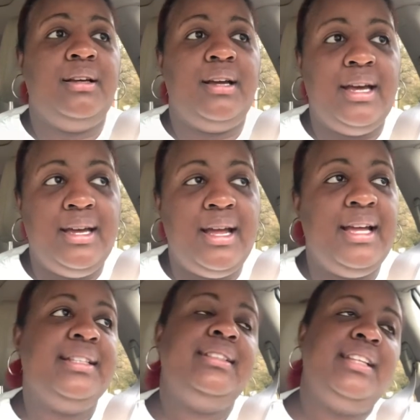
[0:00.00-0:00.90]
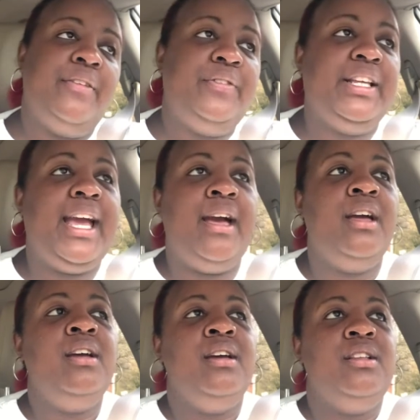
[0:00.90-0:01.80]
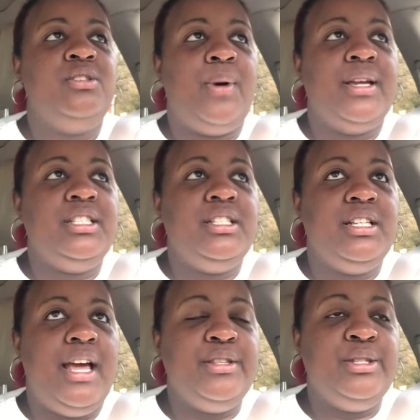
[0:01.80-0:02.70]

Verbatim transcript: I, I definitely got to wash it tonight.